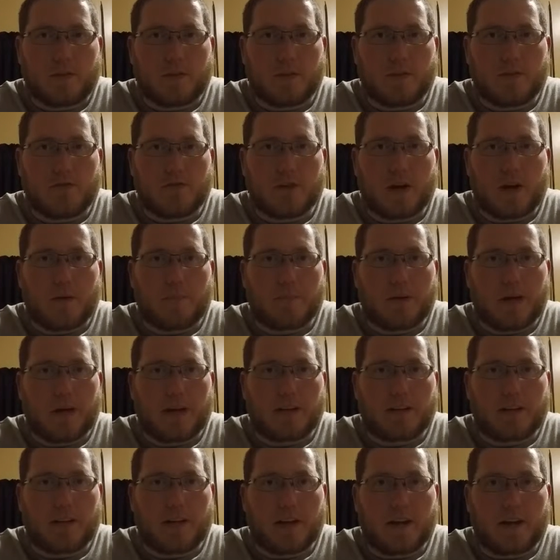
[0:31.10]
it dropped
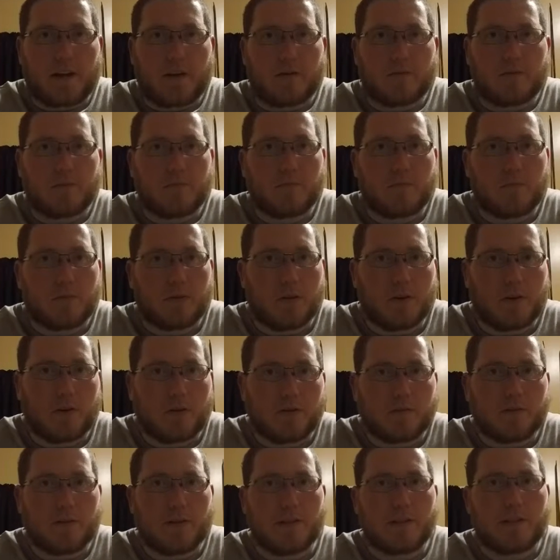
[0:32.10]
back down below
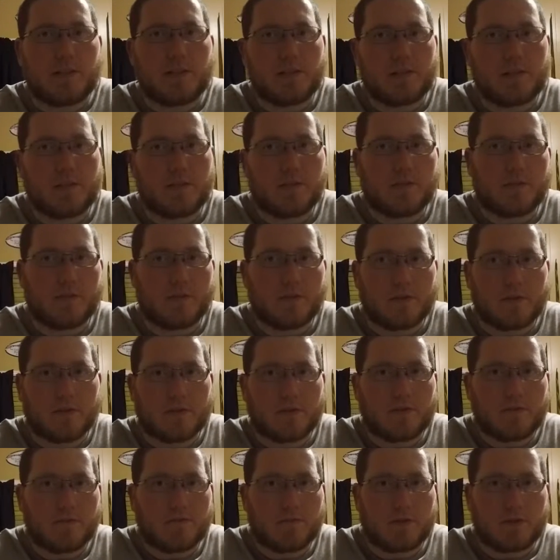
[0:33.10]
freezing for
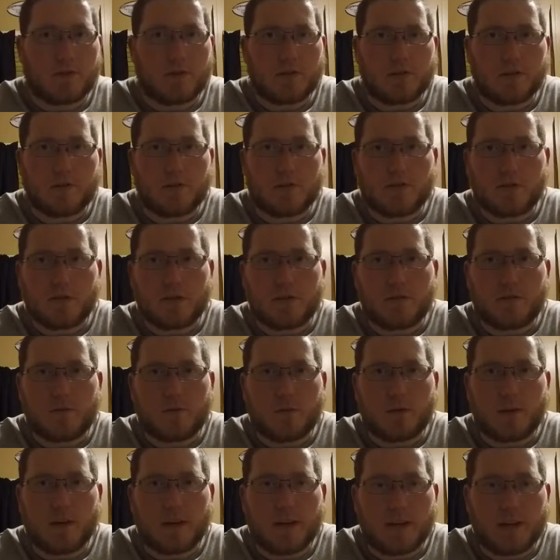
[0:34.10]
a good
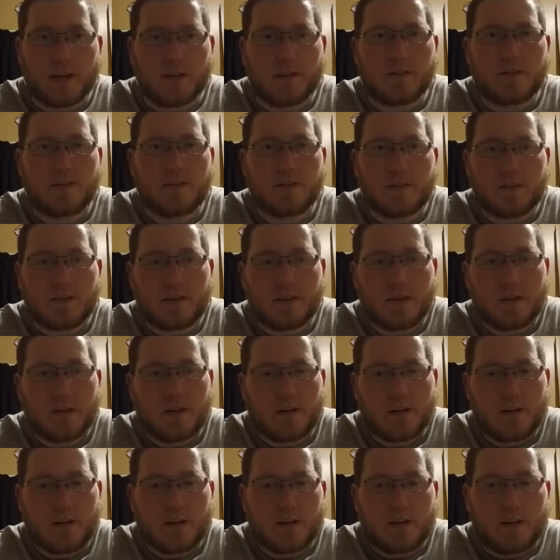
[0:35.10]
3-4 days.
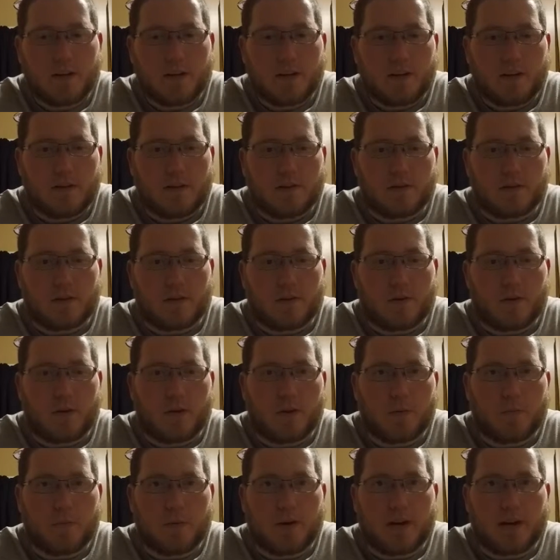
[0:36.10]
So
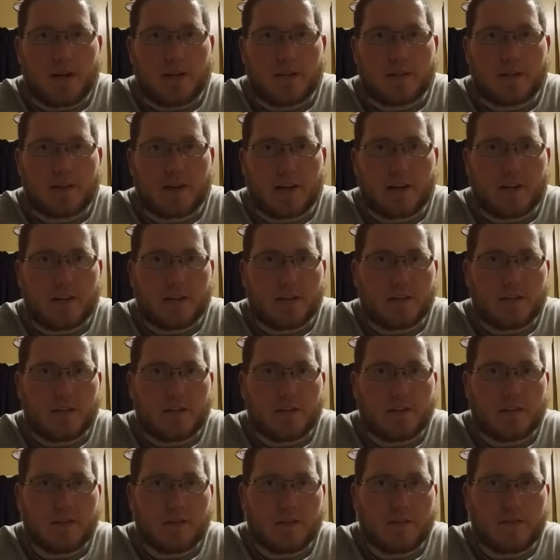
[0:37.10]
all the ponds kind of
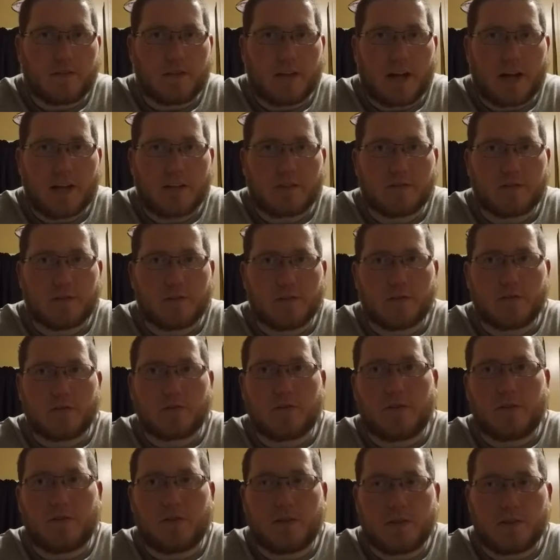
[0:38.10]
flash
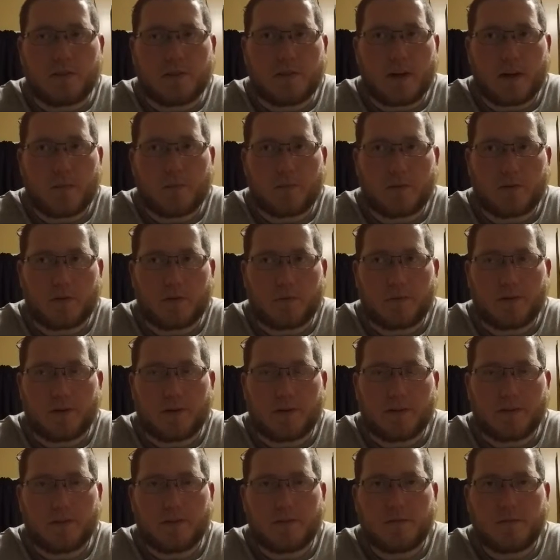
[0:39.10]
froze over the top a little
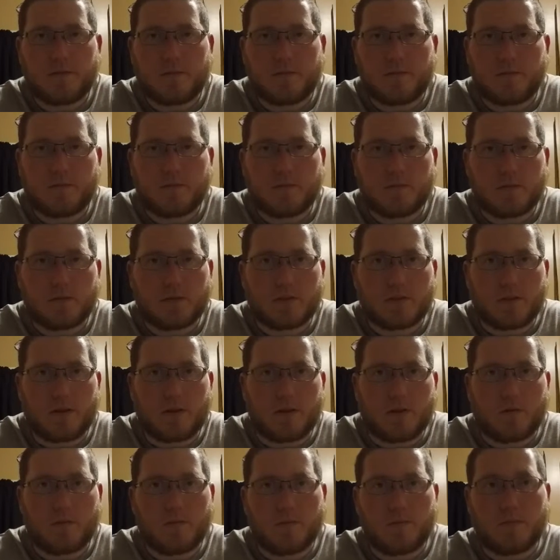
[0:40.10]
bit.
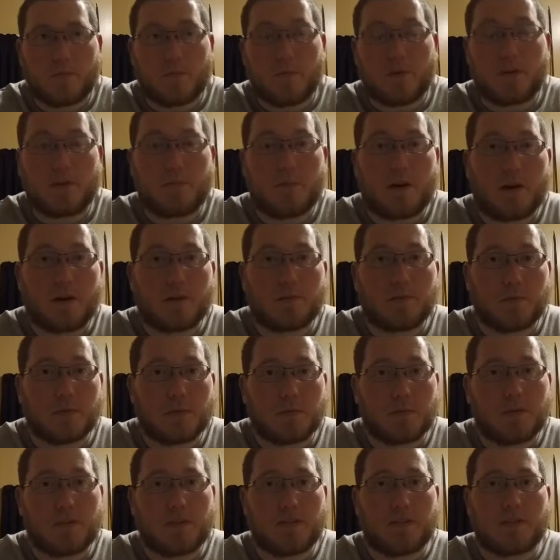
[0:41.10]
So but tomorrow's supposed
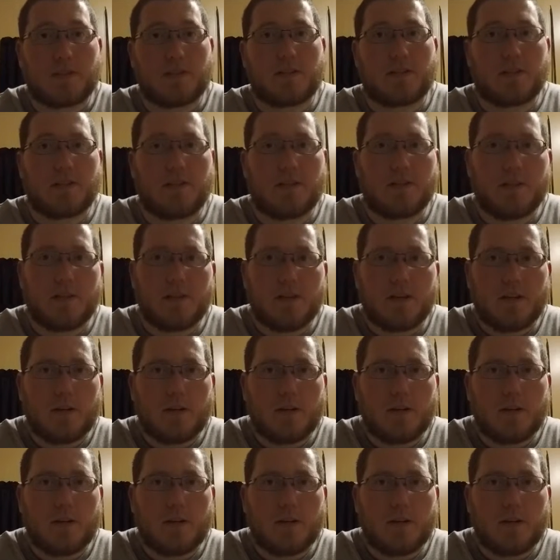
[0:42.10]
to be 60.